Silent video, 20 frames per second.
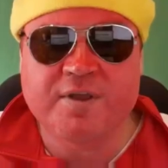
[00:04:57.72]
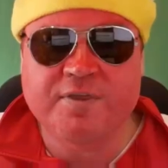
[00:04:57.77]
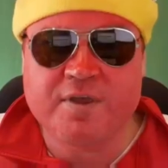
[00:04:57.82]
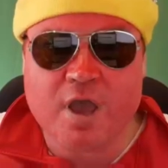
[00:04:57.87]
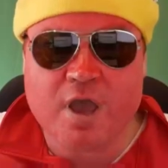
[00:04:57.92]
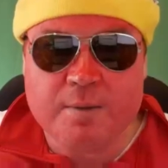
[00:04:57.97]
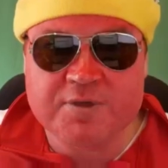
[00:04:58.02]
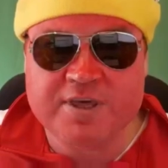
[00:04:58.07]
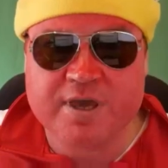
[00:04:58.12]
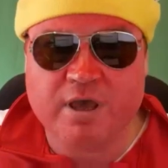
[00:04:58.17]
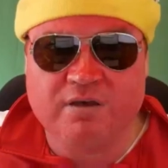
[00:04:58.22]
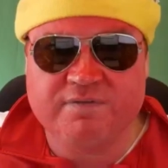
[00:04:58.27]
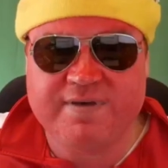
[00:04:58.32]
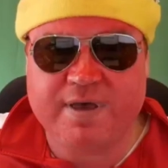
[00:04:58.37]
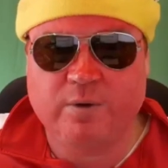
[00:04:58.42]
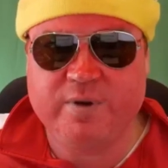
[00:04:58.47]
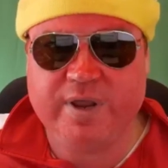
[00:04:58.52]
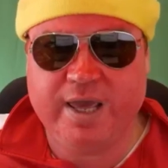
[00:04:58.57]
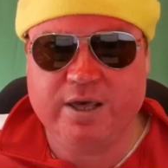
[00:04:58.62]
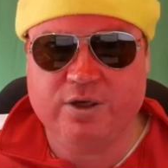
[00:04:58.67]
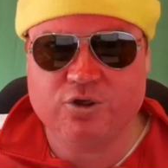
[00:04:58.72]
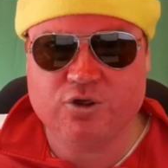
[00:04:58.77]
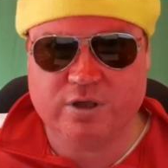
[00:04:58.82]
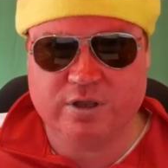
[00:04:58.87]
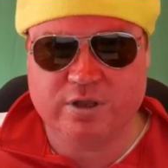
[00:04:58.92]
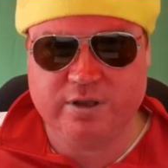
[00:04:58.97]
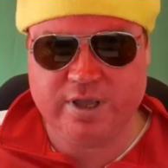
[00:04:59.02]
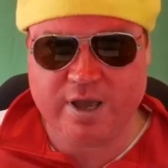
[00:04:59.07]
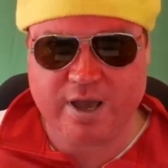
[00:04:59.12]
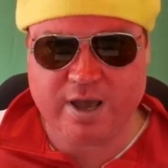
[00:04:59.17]
about the Upscale
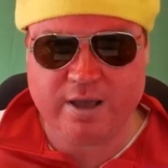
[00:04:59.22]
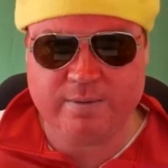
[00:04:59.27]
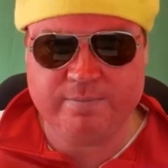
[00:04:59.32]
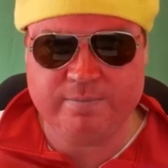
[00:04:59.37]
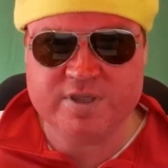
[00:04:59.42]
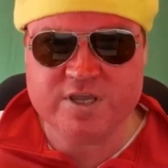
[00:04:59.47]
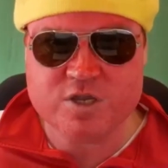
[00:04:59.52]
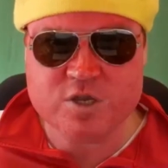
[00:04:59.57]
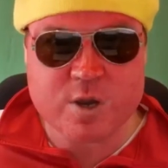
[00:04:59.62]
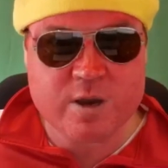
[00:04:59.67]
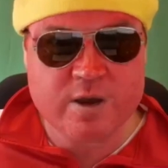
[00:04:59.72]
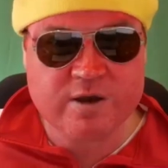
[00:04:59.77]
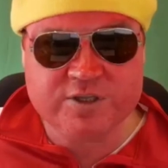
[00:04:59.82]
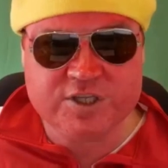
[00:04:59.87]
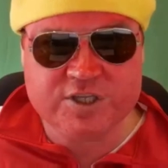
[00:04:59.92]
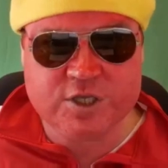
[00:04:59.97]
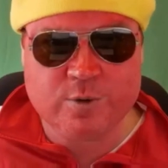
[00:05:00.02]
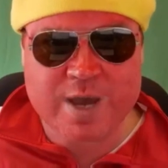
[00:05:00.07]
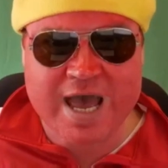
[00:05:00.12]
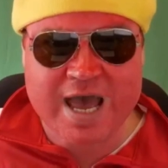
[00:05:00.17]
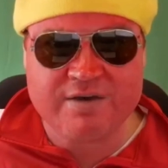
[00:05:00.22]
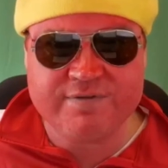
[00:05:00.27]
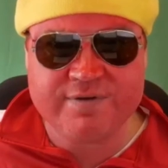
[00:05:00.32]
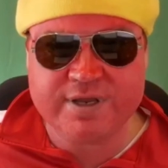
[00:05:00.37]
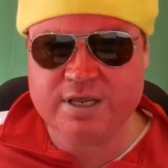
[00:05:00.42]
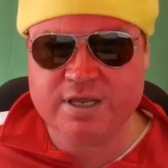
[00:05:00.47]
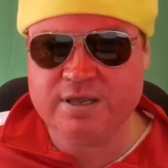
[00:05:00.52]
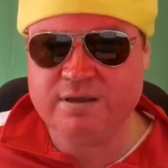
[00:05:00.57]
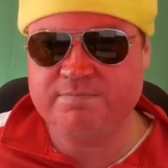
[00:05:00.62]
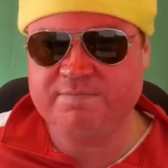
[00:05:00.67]
Foundation. Do you have
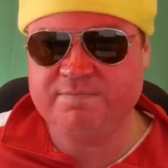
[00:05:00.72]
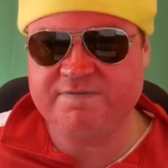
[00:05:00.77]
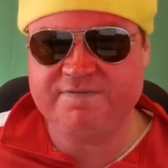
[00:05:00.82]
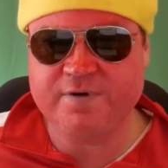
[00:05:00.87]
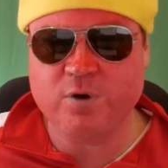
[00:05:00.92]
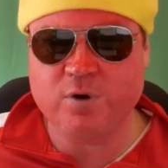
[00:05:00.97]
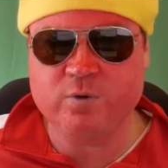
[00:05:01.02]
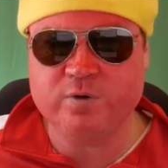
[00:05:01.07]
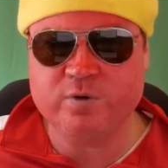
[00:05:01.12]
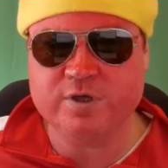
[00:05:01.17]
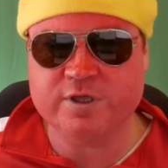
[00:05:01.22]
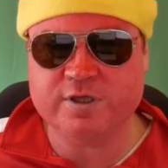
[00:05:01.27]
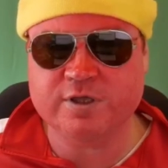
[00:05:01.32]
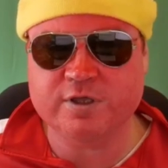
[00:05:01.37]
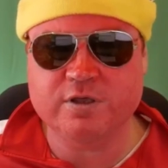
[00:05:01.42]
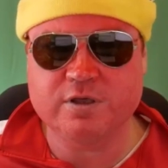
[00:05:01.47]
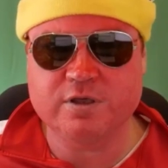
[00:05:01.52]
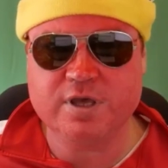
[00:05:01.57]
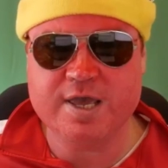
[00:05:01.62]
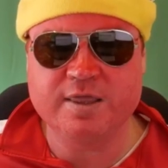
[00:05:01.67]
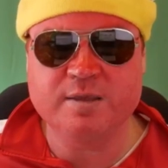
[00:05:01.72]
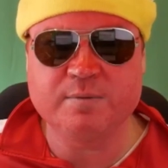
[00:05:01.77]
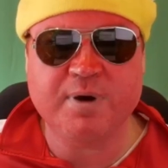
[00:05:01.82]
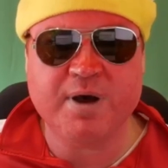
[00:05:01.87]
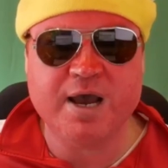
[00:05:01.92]
any folks in the